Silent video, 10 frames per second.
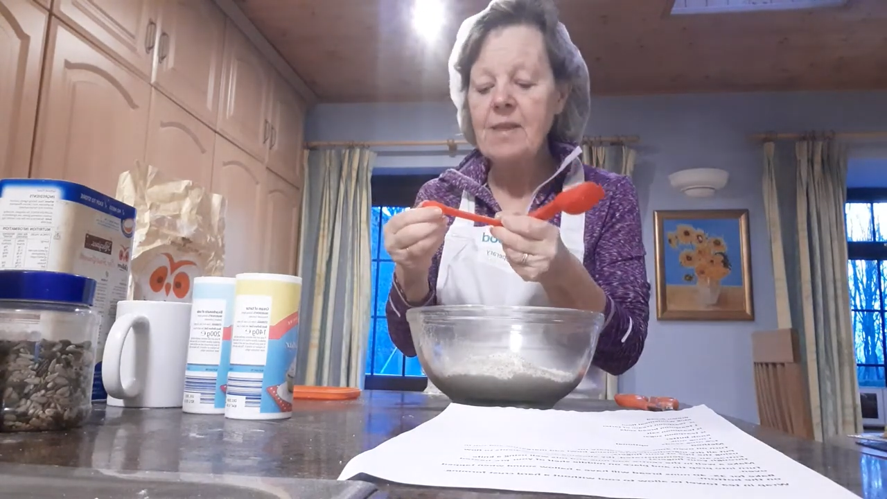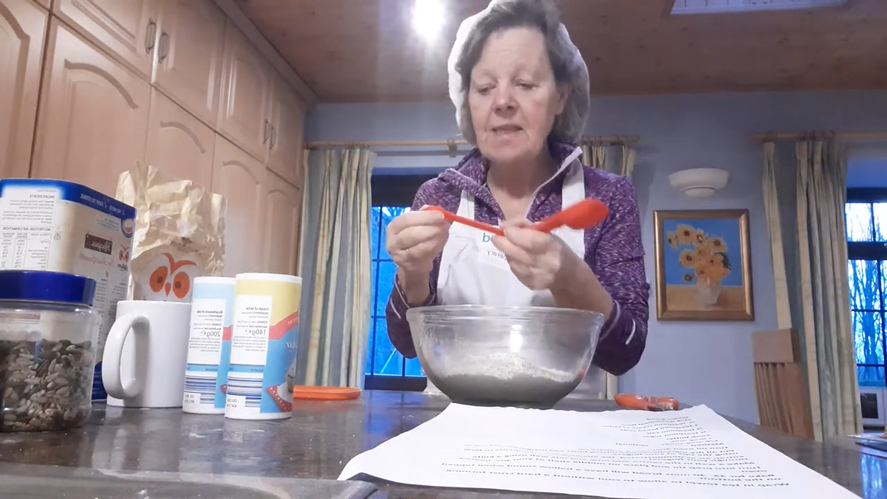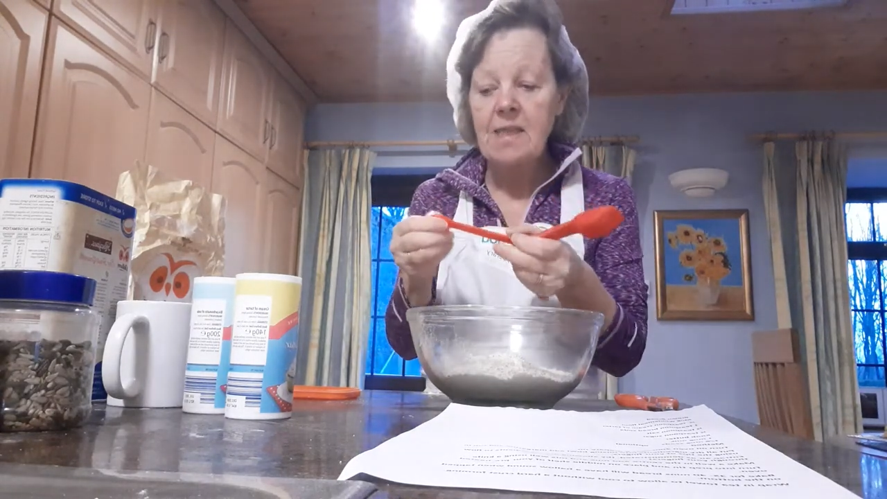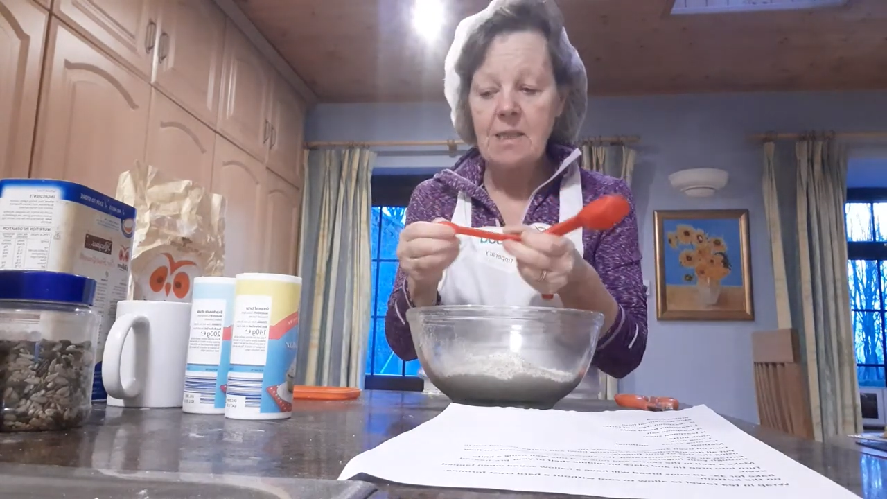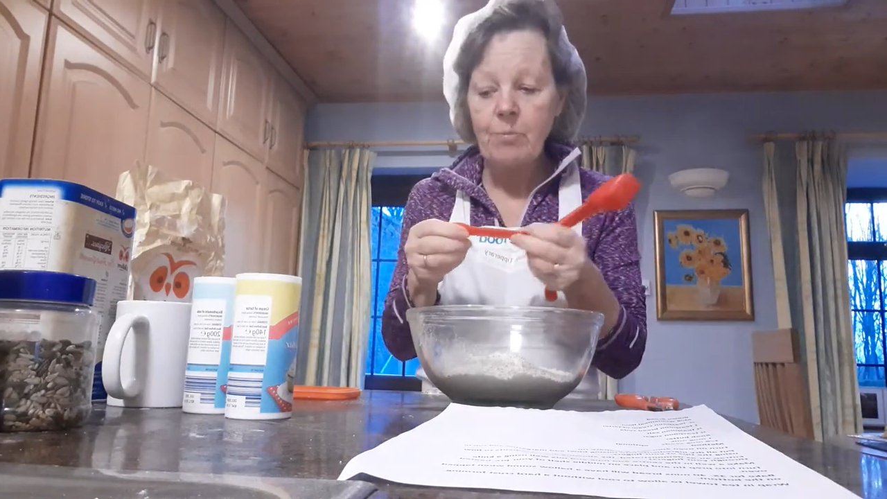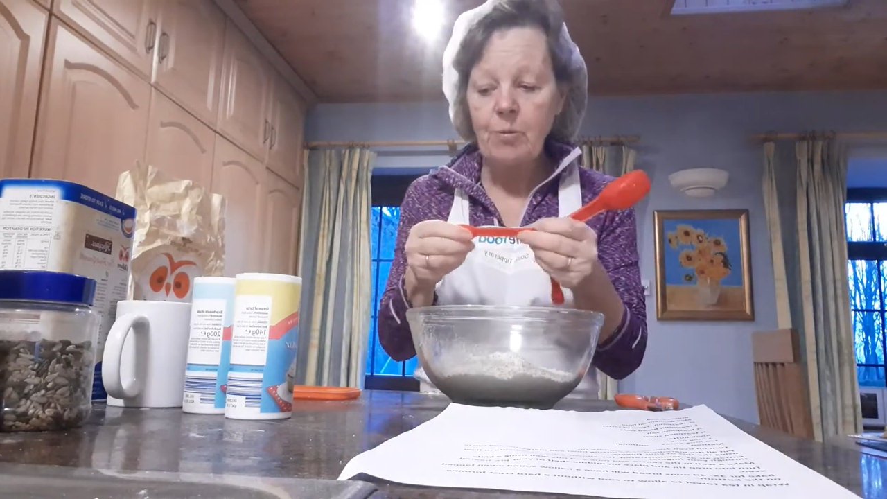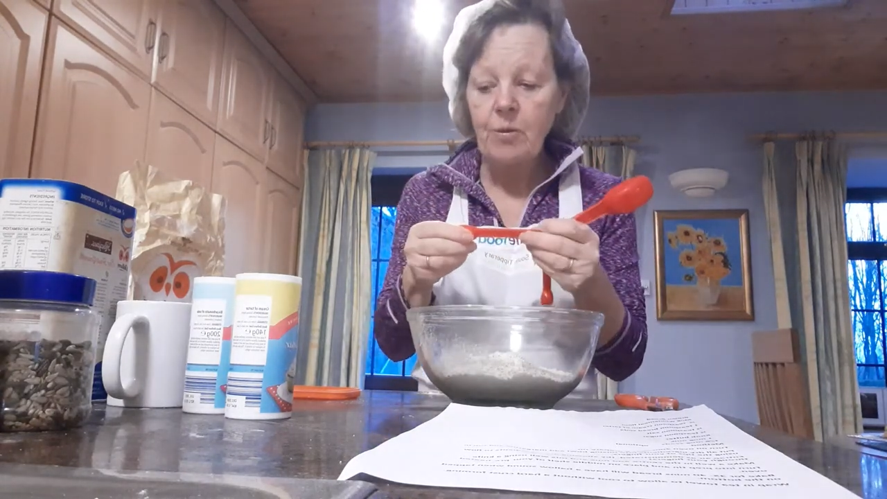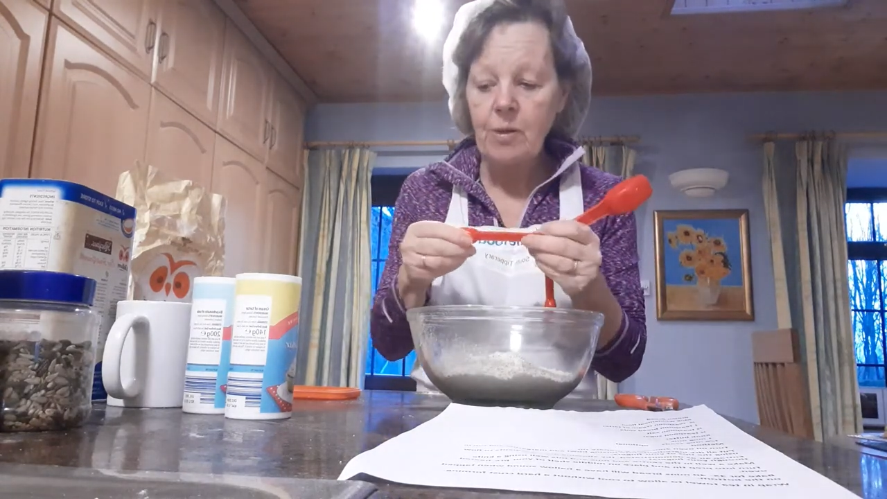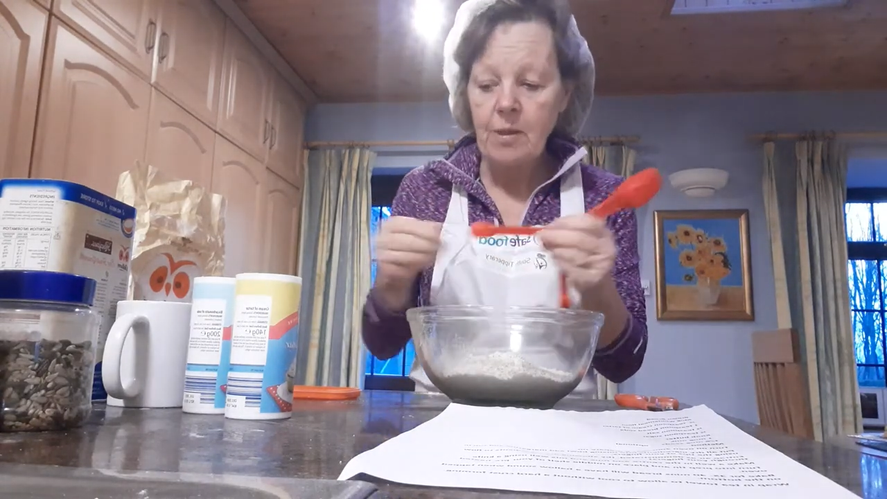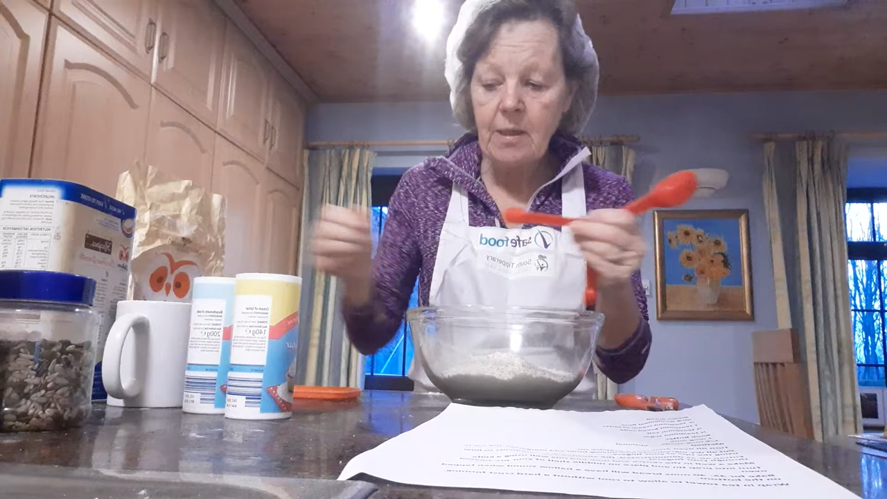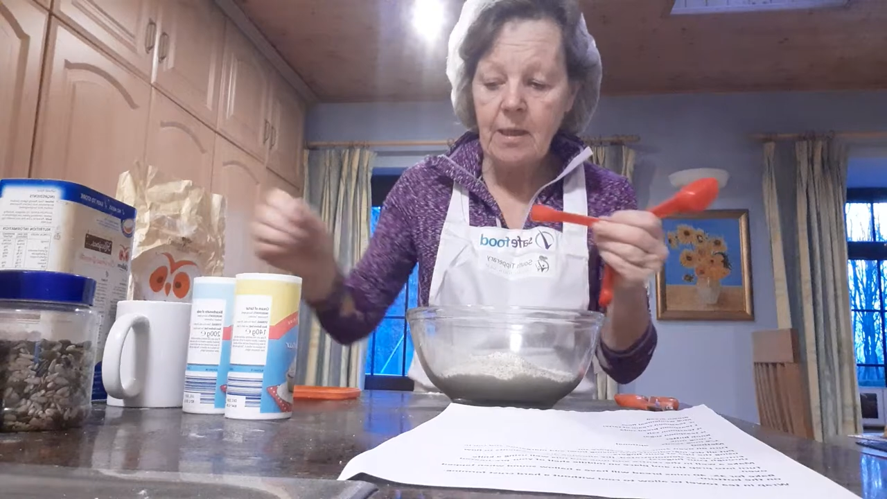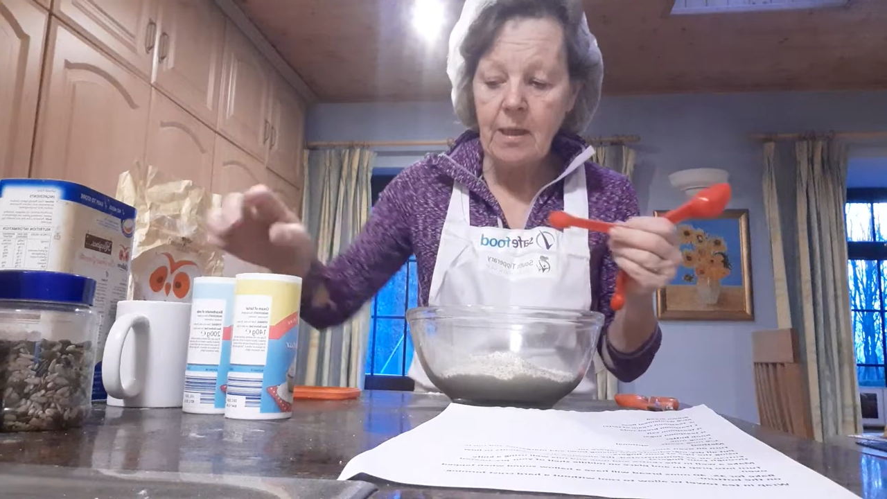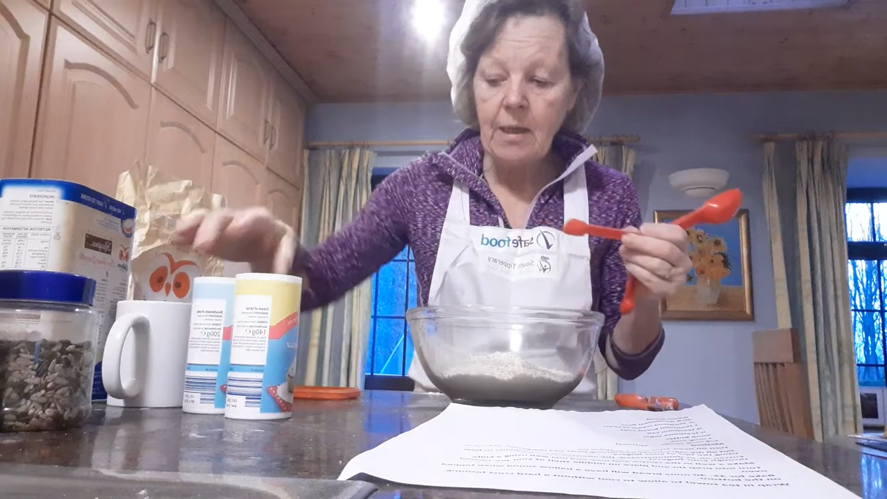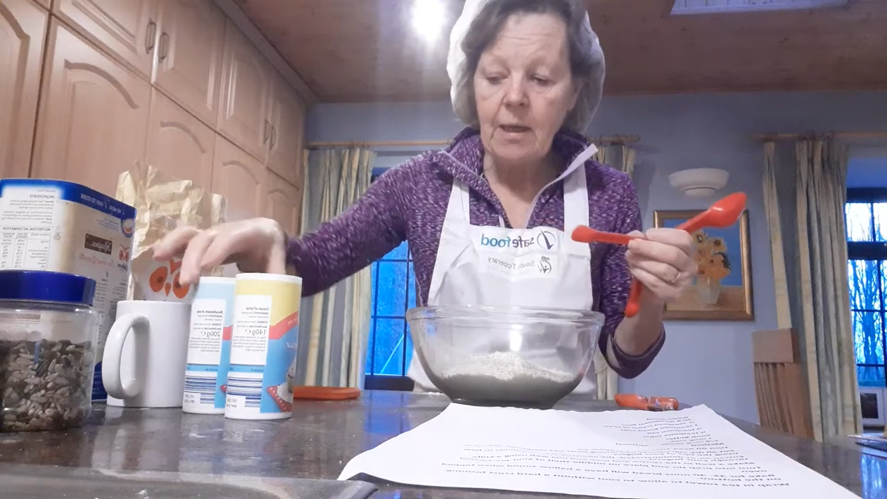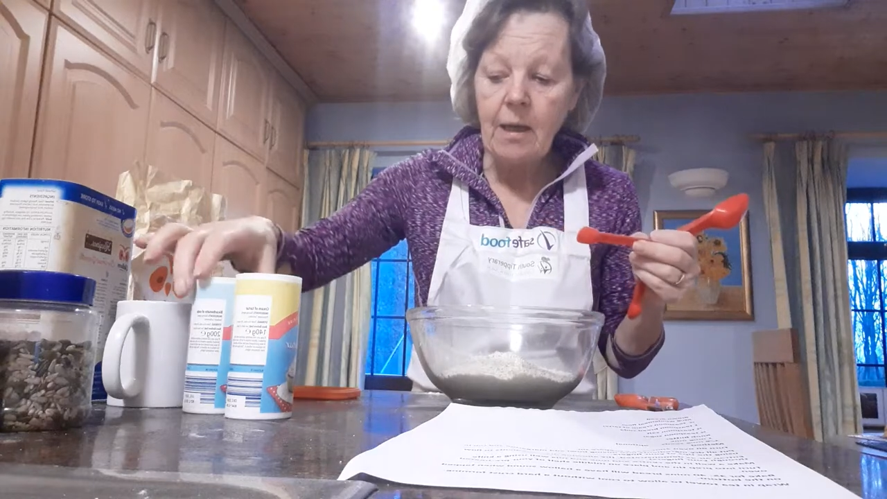teaspoon
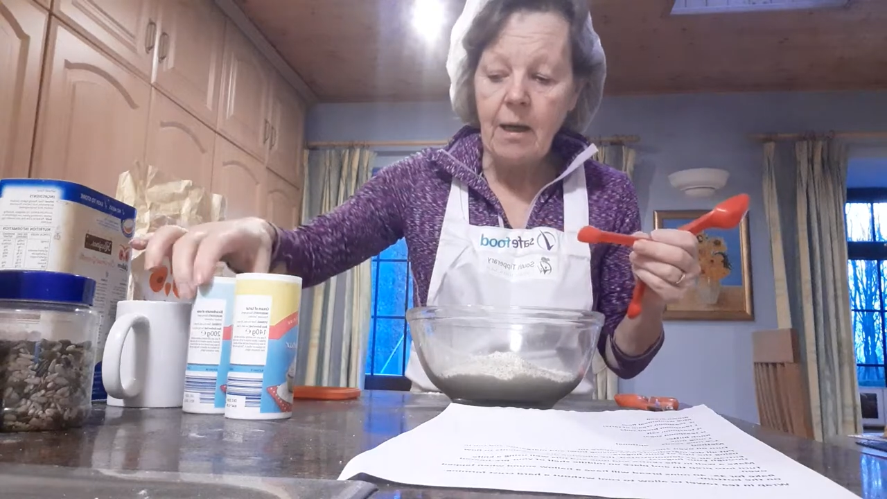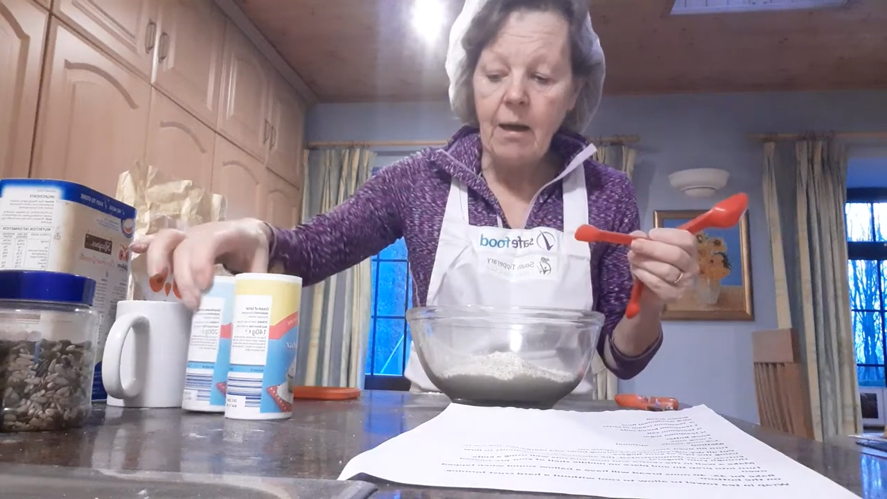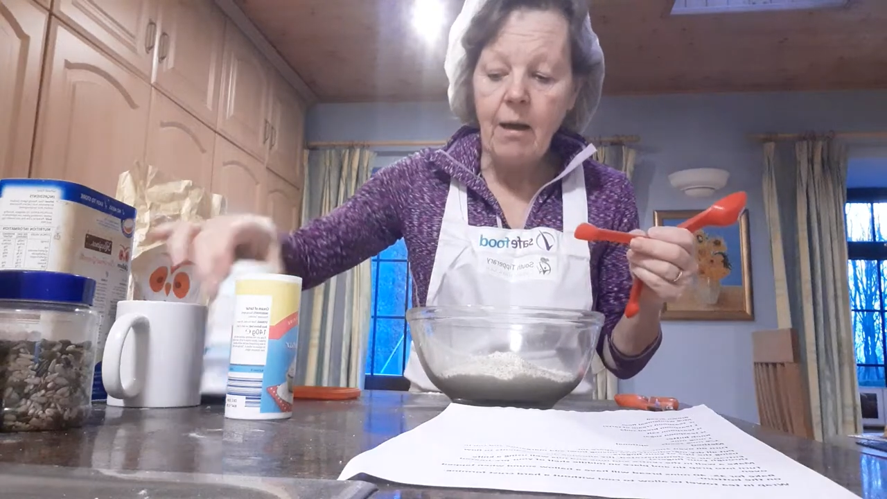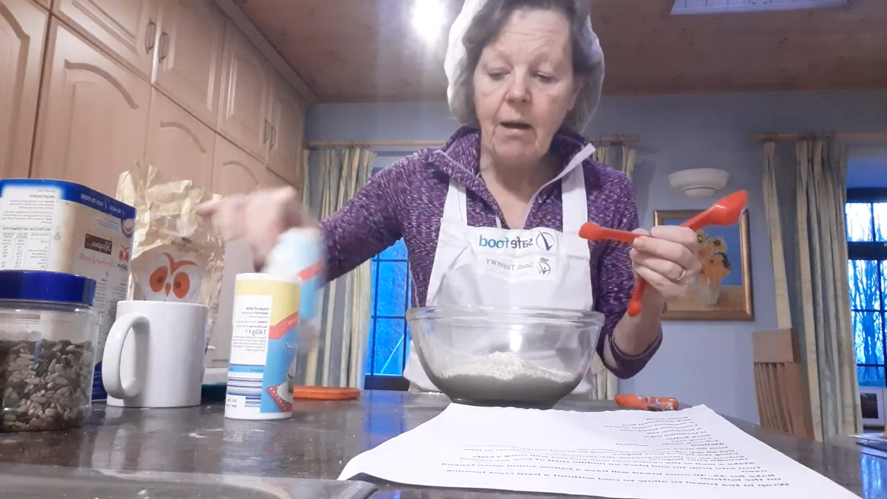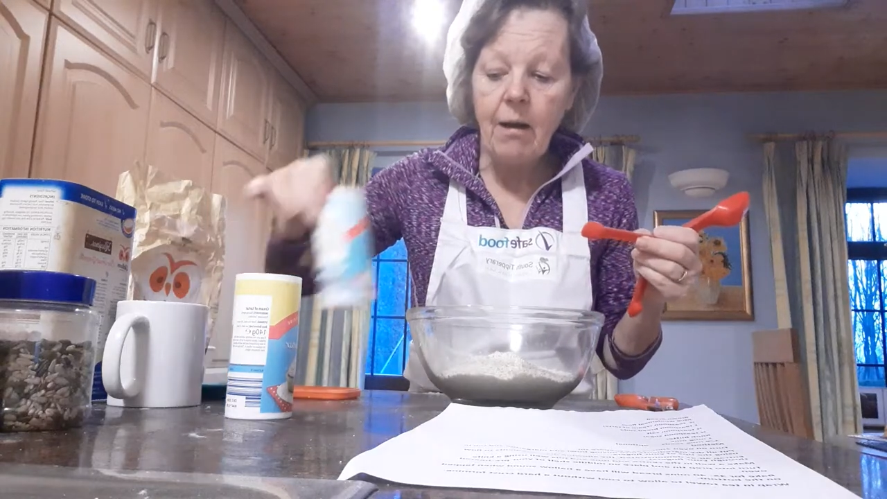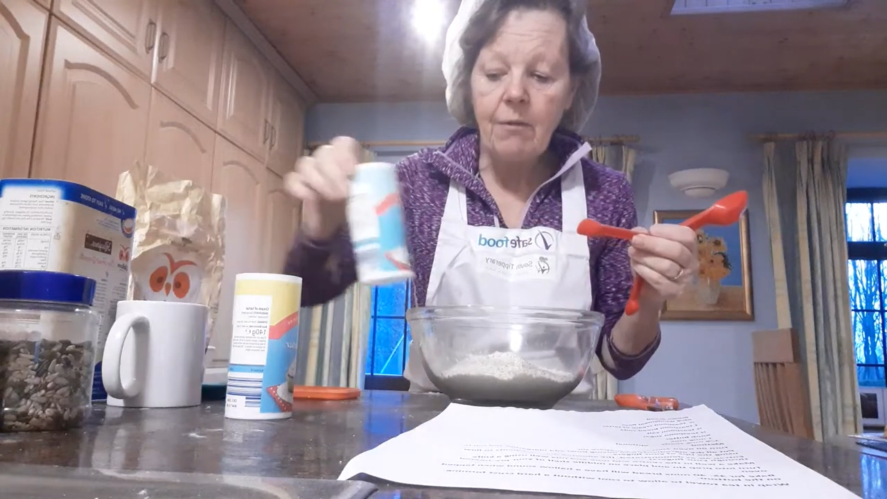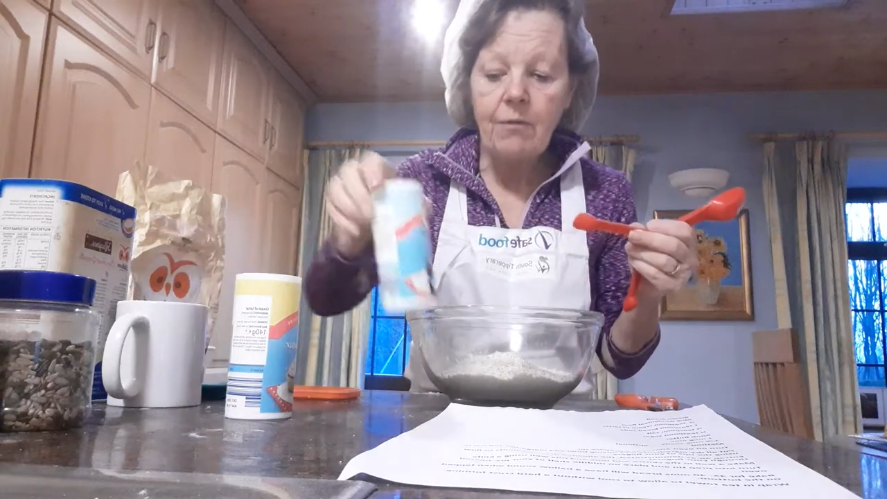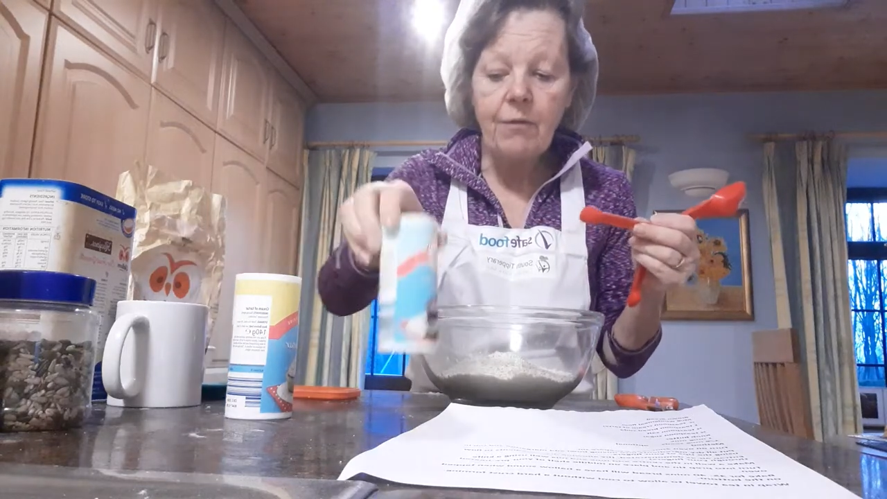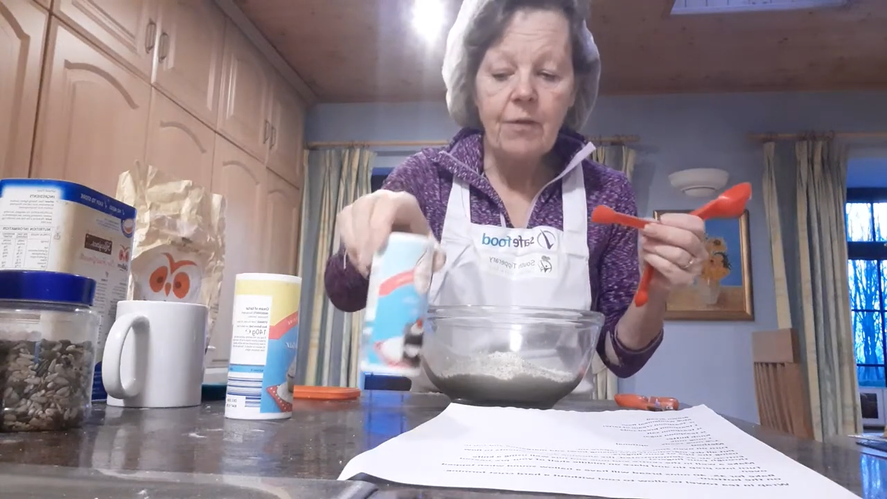of